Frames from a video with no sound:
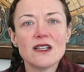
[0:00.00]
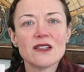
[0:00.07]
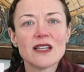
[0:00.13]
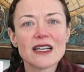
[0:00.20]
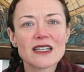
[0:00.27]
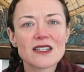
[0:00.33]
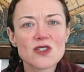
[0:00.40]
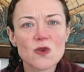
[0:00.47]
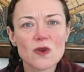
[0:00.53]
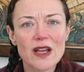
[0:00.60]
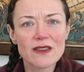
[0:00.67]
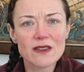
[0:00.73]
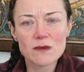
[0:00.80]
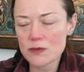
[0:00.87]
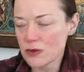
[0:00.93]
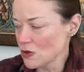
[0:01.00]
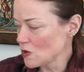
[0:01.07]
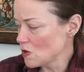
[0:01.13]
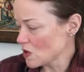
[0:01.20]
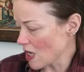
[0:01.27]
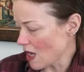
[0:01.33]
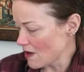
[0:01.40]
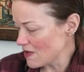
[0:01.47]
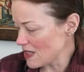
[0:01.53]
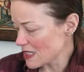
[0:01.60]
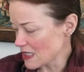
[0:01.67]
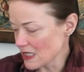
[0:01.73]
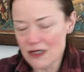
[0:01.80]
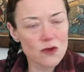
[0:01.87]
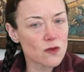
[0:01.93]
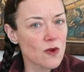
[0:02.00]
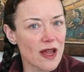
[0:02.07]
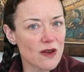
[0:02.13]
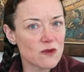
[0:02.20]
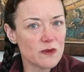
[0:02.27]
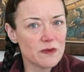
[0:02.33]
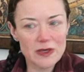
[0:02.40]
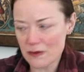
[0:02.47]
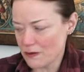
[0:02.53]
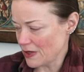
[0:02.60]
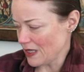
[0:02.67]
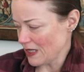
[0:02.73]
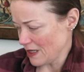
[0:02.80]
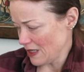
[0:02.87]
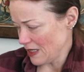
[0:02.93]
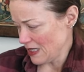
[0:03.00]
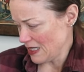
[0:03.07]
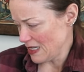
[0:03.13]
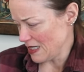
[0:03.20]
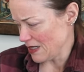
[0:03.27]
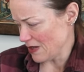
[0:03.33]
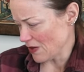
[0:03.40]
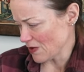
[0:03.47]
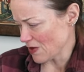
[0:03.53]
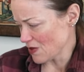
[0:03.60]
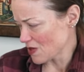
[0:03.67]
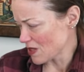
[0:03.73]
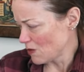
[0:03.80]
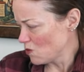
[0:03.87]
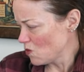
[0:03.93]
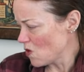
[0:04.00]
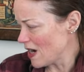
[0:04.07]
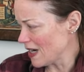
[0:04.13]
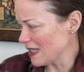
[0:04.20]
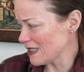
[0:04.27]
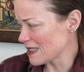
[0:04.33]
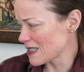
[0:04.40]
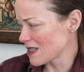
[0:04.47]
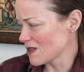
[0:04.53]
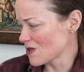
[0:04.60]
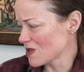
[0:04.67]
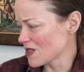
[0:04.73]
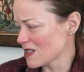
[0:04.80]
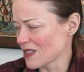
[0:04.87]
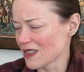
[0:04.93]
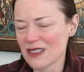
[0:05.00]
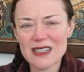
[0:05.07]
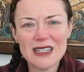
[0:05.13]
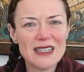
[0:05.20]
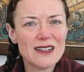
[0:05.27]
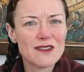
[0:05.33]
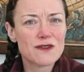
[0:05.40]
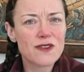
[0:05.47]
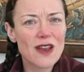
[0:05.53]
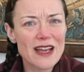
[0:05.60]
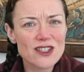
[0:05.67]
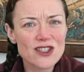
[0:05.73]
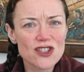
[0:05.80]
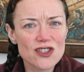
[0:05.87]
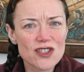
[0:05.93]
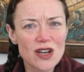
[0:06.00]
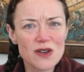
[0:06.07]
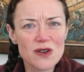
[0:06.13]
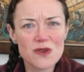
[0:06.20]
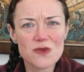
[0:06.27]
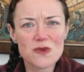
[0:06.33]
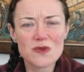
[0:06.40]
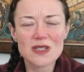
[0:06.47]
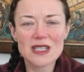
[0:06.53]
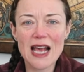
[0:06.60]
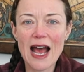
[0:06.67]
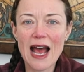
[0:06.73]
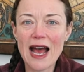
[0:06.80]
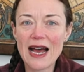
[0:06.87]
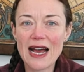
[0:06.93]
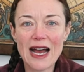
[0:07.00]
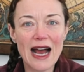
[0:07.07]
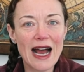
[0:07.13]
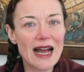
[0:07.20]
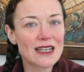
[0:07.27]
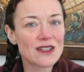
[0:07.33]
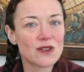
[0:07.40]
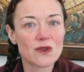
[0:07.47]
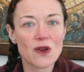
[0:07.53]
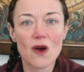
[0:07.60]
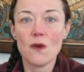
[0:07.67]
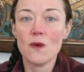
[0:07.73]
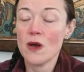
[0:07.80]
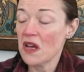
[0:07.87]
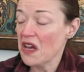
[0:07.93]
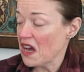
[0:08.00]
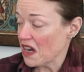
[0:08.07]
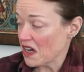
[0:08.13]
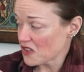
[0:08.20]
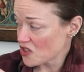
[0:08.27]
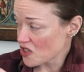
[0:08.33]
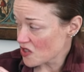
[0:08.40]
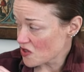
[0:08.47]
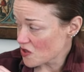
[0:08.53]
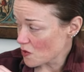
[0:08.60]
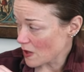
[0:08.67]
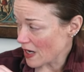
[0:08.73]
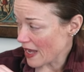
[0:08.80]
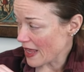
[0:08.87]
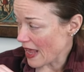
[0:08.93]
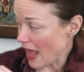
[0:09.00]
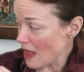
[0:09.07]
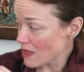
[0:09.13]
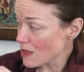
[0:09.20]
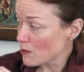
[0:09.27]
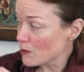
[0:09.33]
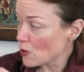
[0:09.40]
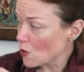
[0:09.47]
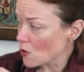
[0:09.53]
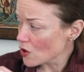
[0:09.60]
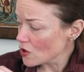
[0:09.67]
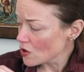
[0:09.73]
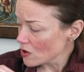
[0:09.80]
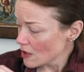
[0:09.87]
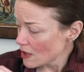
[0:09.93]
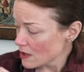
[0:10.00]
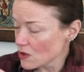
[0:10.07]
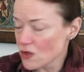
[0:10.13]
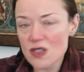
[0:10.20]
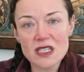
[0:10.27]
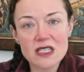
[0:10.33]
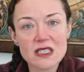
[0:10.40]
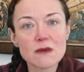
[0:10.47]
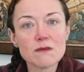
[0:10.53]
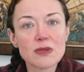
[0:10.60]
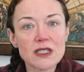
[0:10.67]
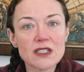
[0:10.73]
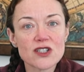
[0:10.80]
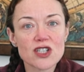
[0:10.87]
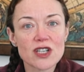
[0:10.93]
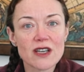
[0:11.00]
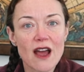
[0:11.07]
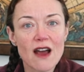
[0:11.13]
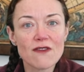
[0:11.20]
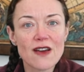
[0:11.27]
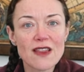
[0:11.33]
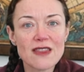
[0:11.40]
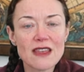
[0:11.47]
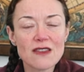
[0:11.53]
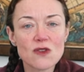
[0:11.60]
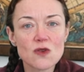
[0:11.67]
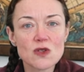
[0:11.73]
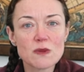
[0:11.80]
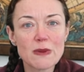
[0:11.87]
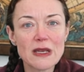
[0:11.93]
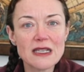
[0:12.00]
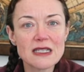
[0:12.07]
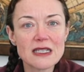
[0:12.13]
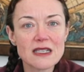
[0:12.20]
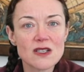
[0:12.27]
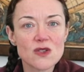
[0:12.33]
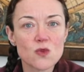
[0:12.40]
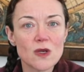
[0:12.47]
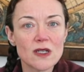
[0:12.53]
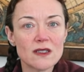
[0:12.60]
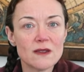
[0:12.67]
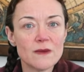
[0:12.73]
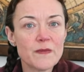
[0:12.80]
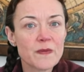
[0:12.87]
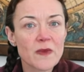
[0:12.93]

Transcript: like sort out the blues. Obviously the red will be a bit easier. There's some whites, there's flesh tones. I don't know. I'll just do what I can. The border looks simplish enough. I think those pieces will